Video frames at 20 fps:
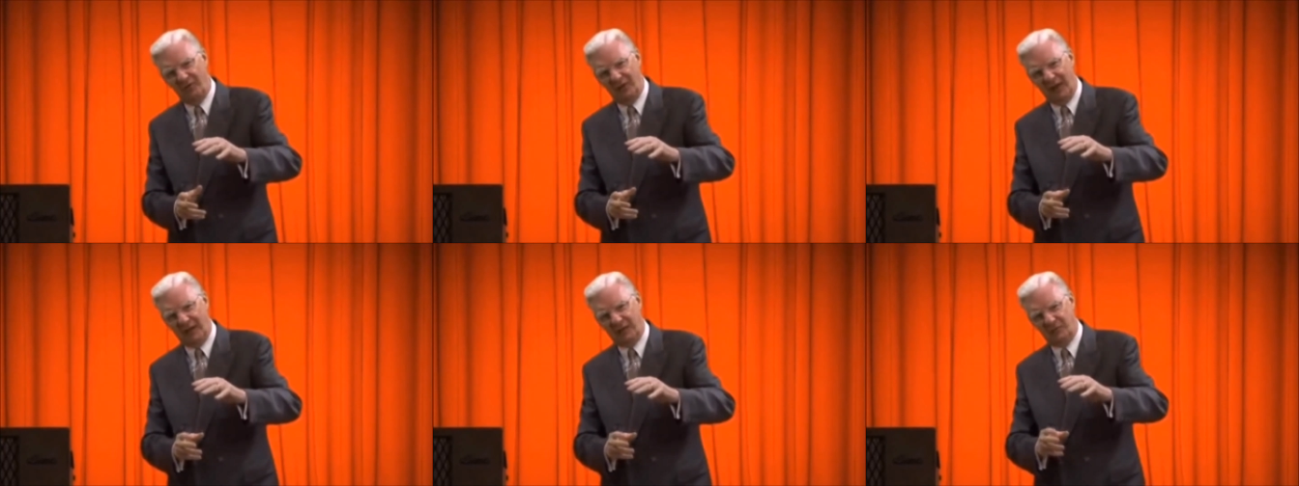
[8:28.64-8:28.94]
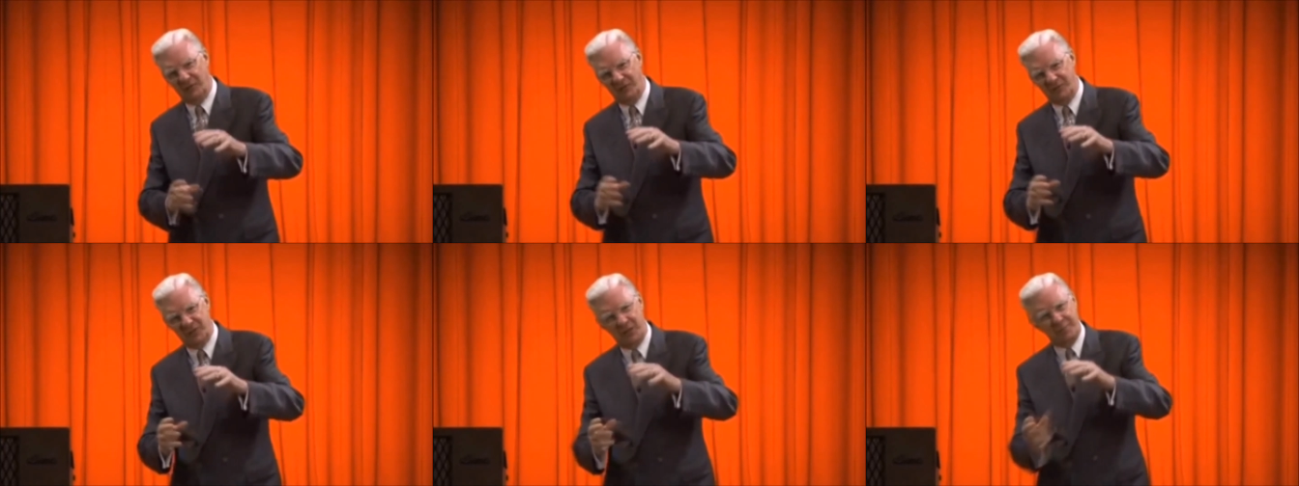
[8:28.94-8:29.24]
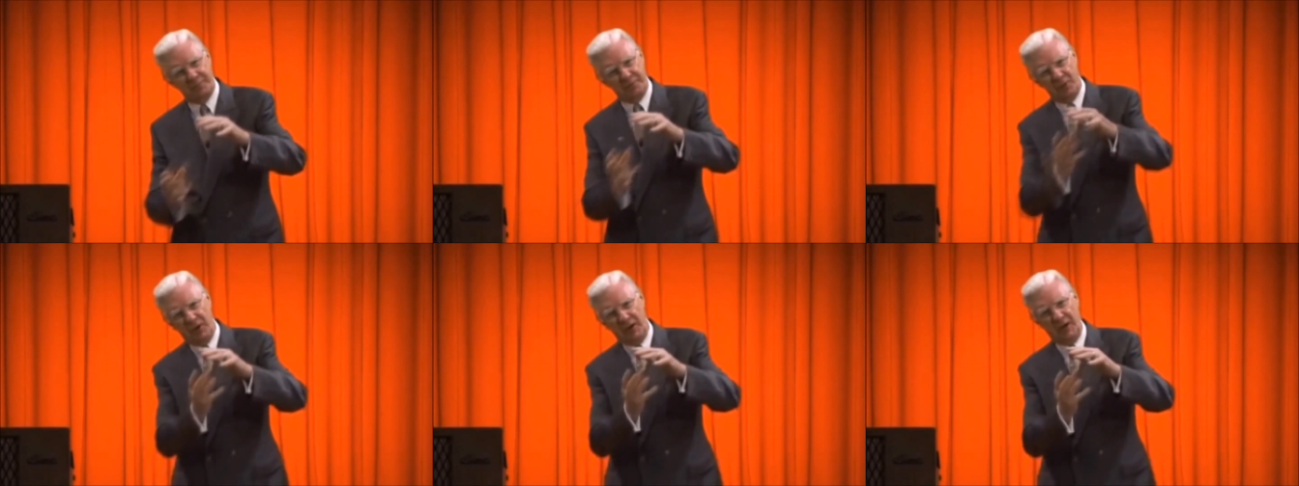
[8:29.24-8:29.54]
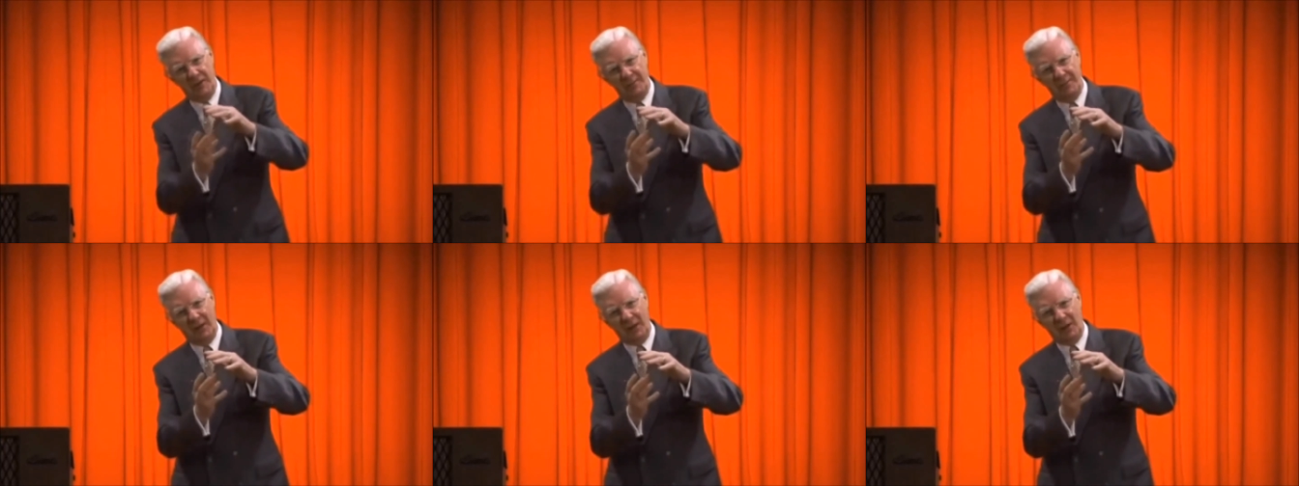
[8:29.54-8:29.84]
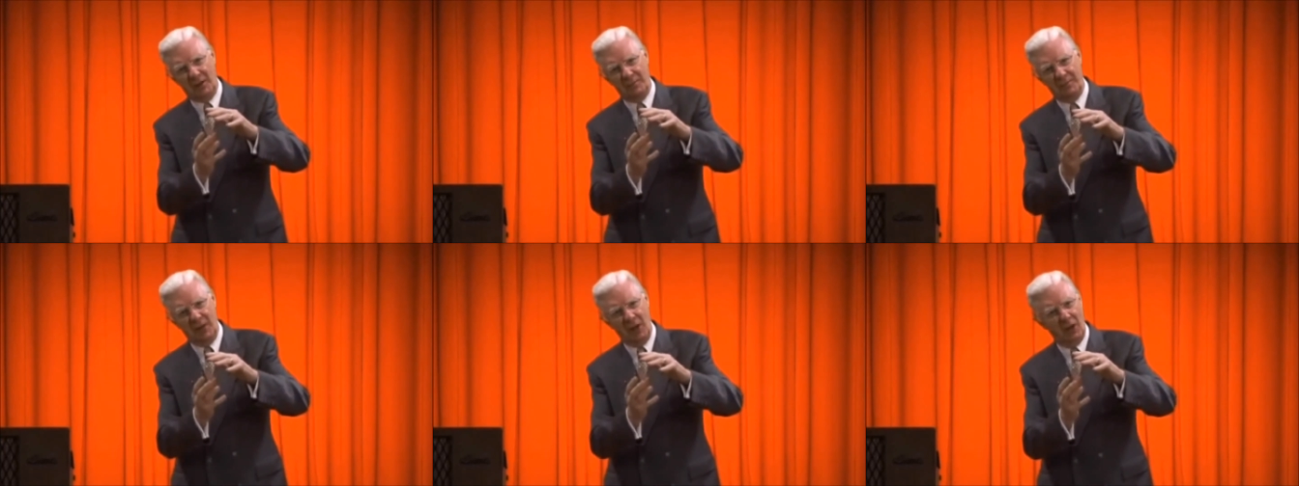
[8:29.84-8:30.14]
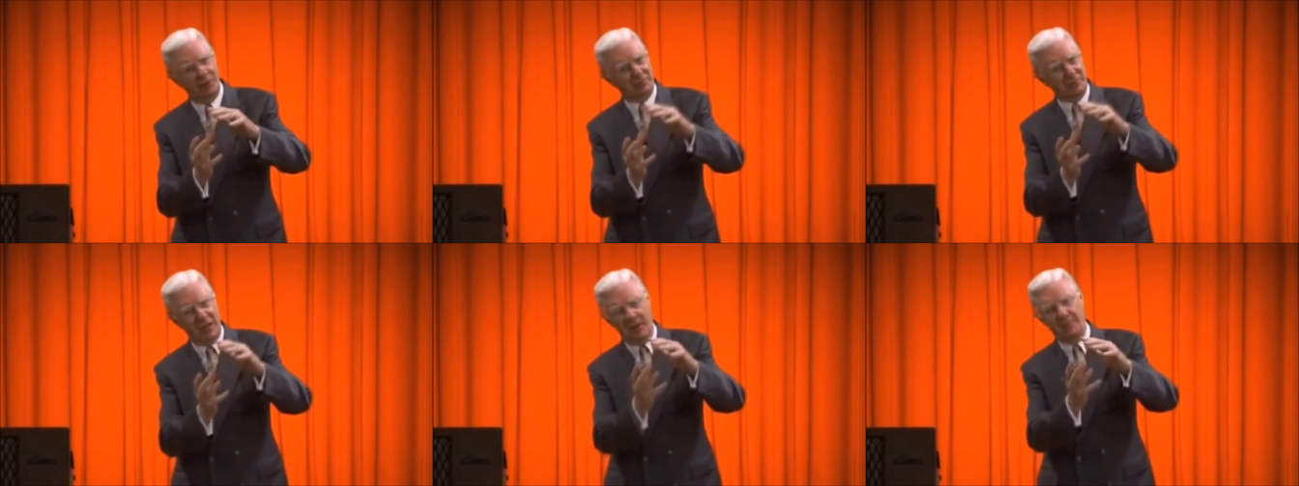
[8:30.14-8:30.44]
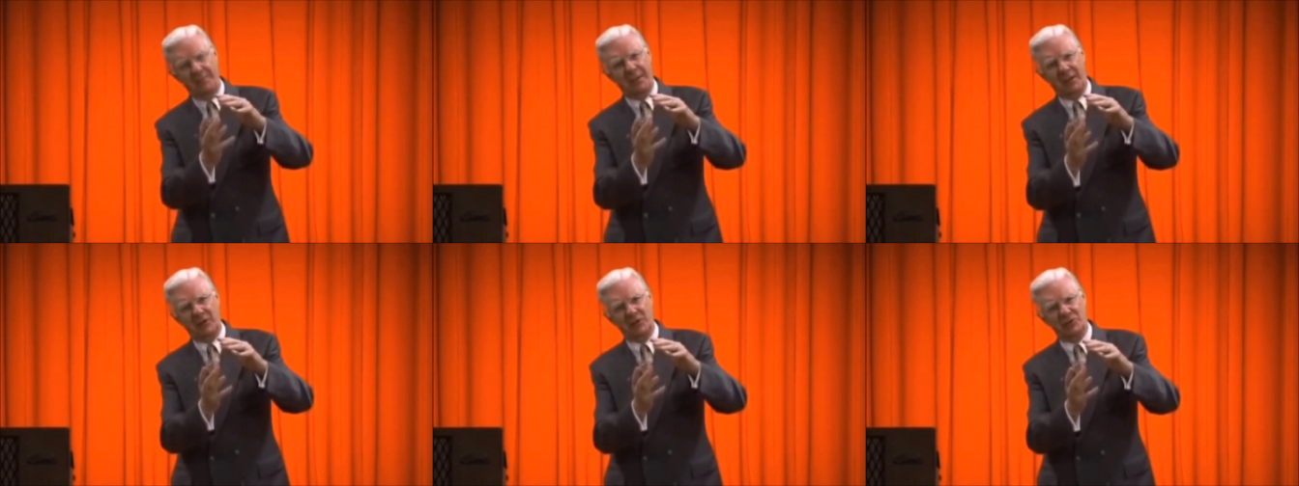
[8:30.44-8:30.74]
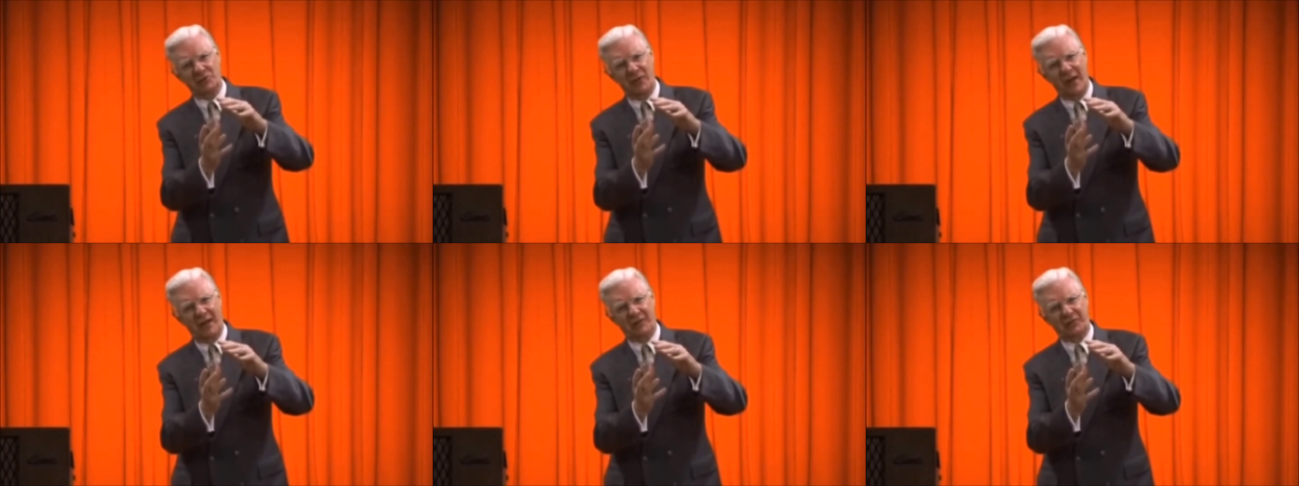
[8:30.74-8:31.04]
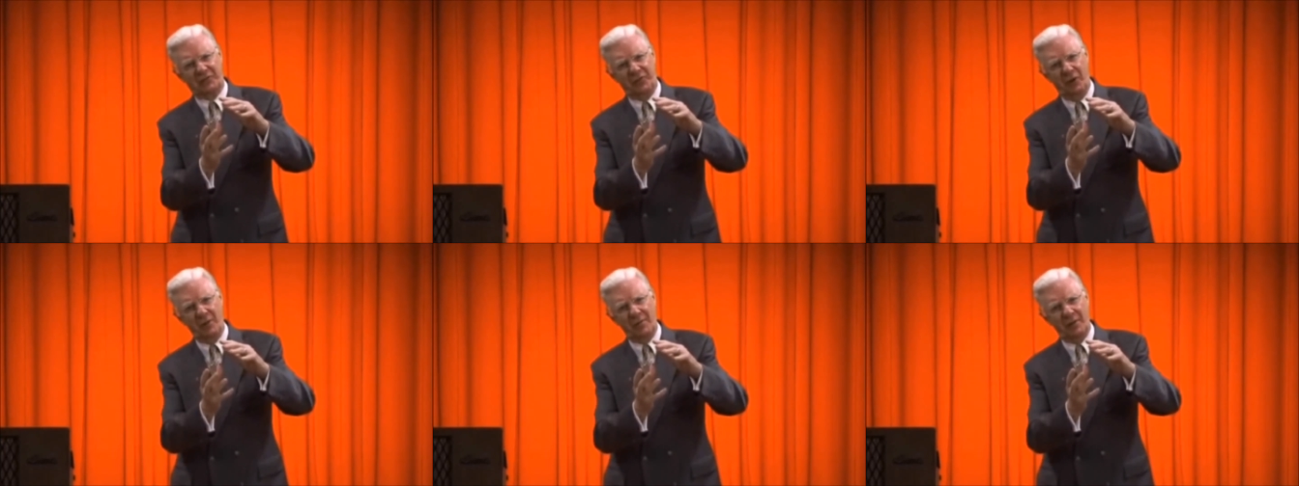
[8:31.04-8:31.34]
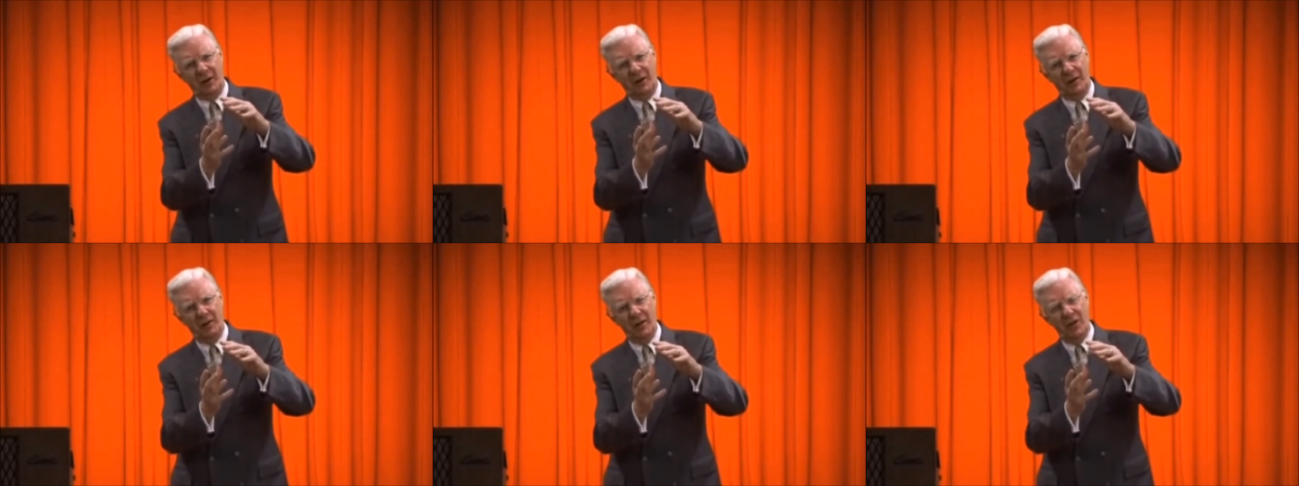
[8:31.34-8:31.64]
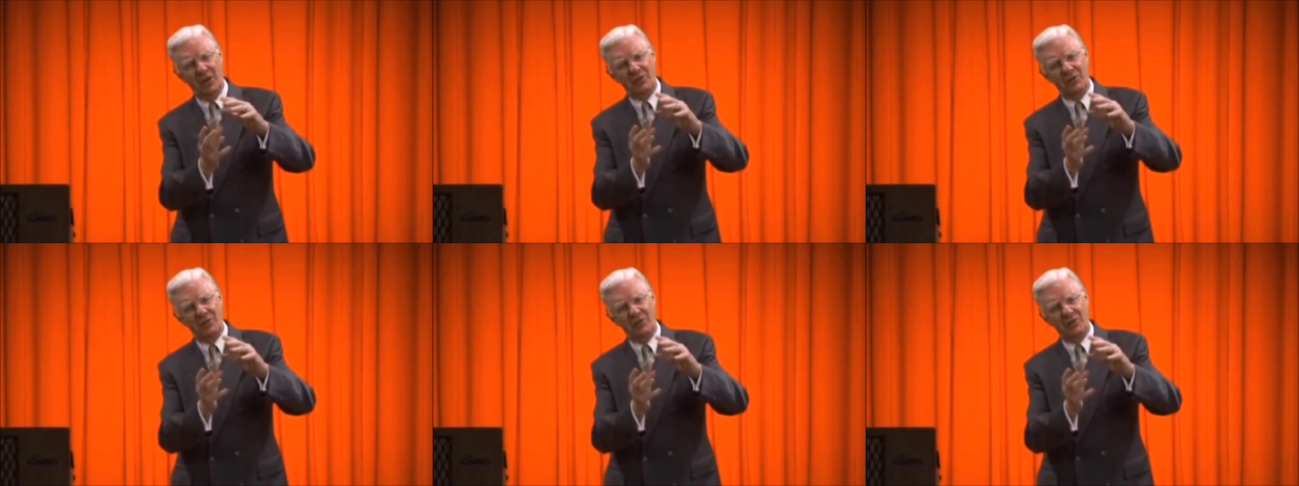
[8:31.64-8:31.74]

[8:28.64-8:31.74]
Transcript: of electricity, put in a bigger bulb, get a bigger transformer.